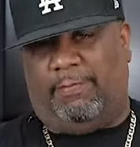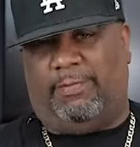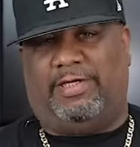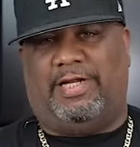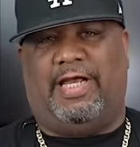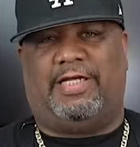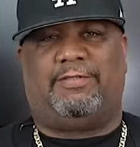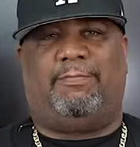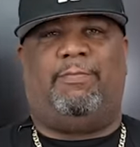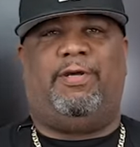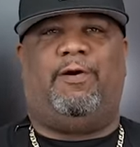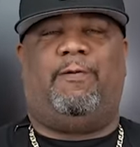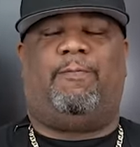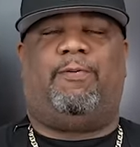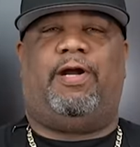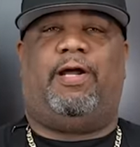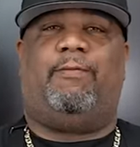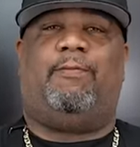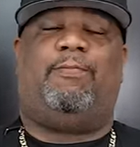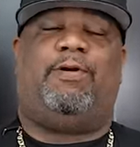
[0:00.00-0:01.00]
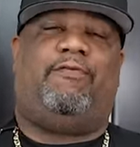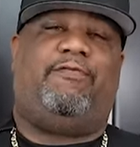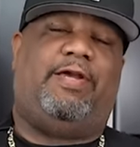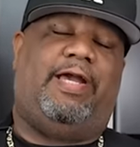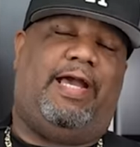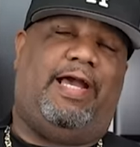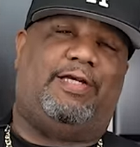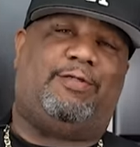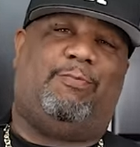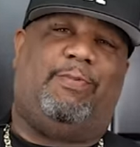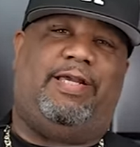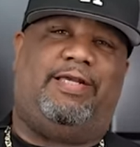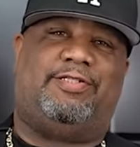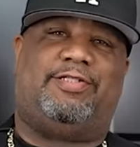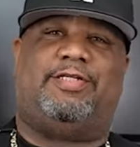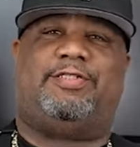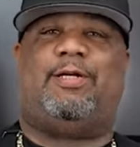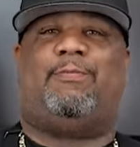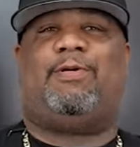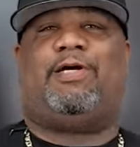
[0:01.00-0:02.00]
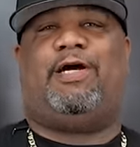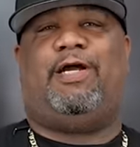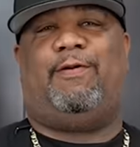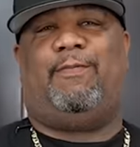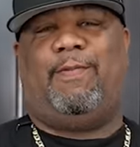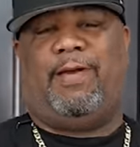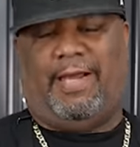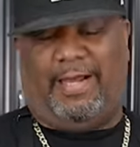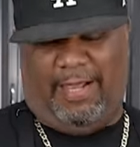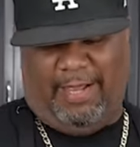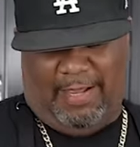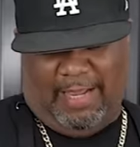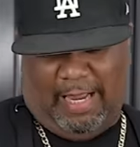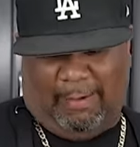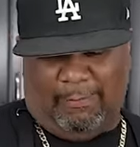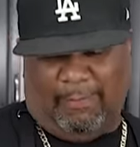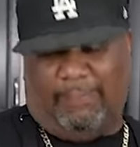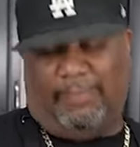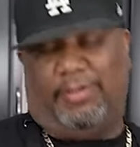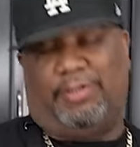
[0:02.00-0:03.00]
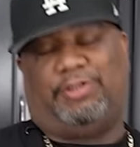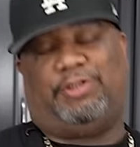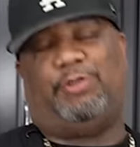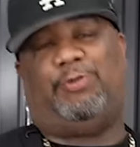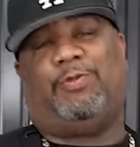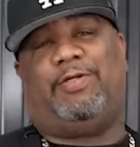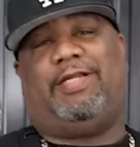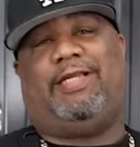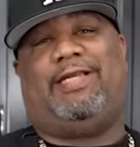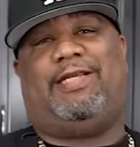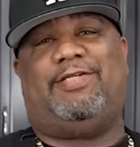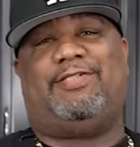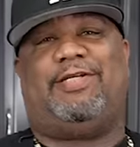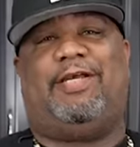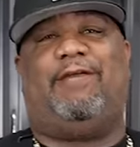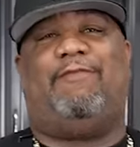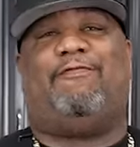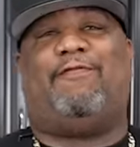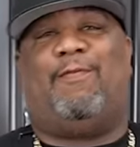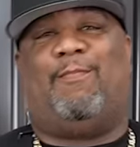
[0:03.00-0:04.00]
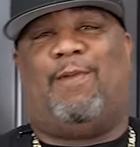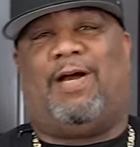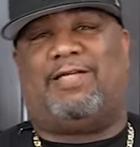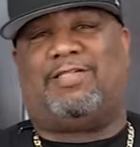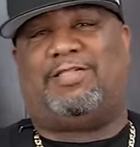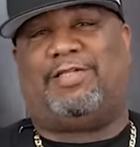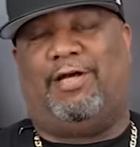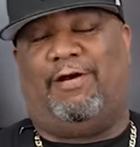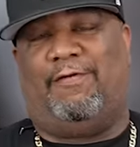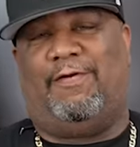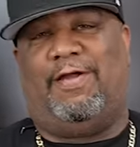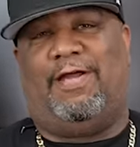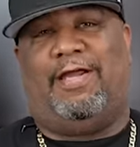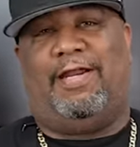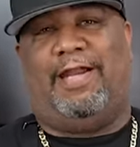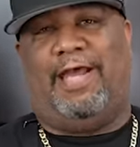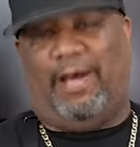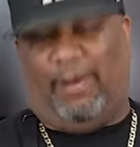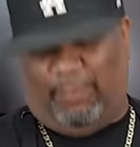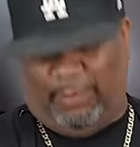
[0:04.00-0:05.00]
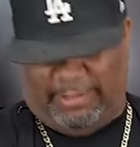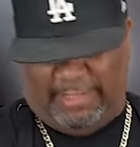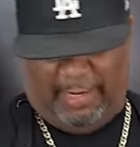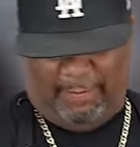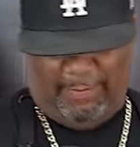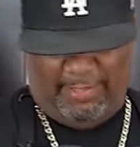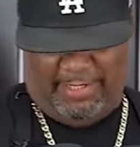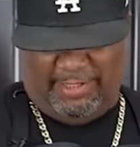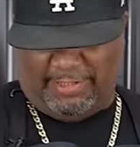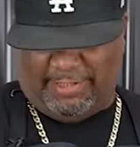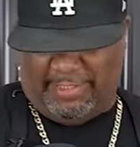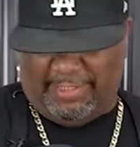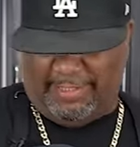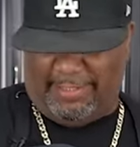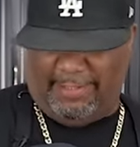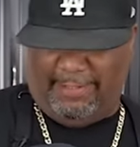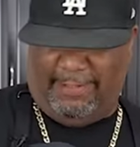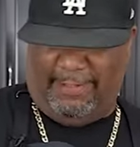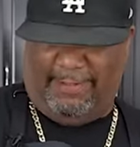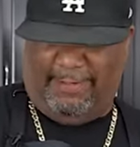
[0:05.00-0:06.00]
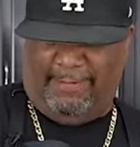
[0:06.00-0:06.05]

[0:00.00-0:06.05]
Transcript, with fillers: but that's meal prep. But if you ask me, since I'm cutting back, I'm gonna put two of these in for myself. Now, with that being said,